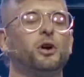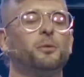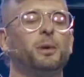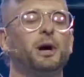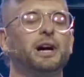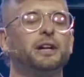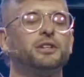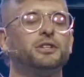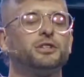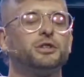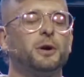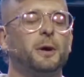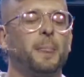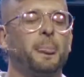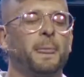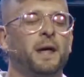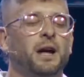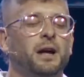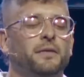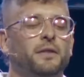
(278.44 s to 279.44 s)
much
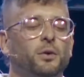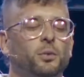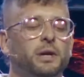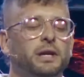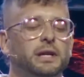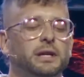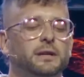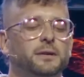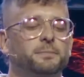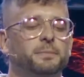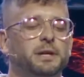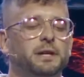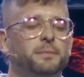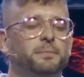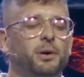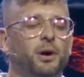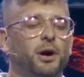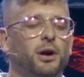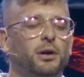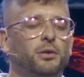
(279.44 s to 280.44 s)
that we get to be a
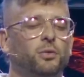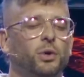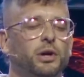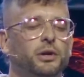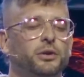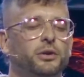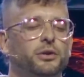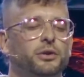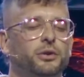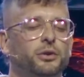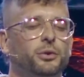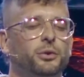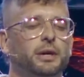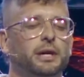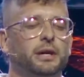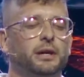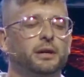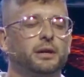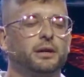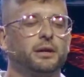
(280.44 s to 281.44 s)
part of what you're
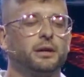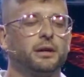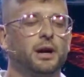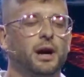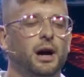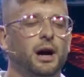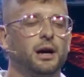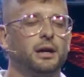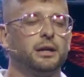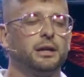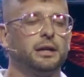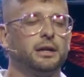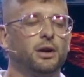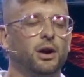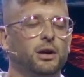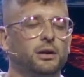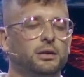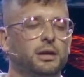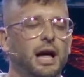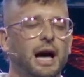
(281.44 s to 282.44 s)
doing, God, in
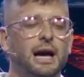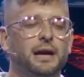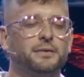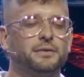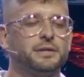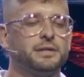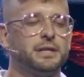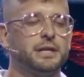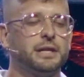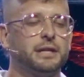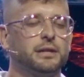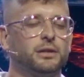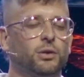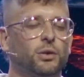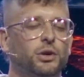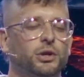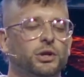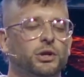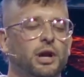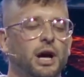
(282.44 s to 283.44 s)
our lives. That,
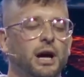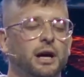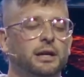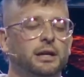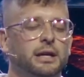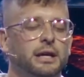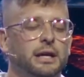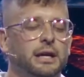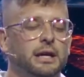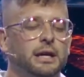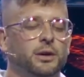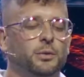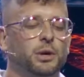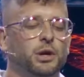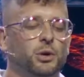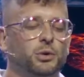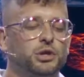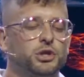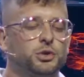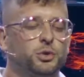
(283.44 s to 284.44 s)
Lord, we
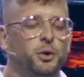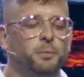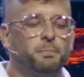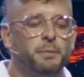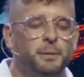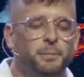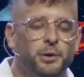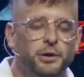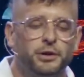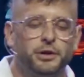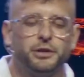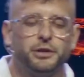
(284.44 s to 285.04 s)
don't just remember your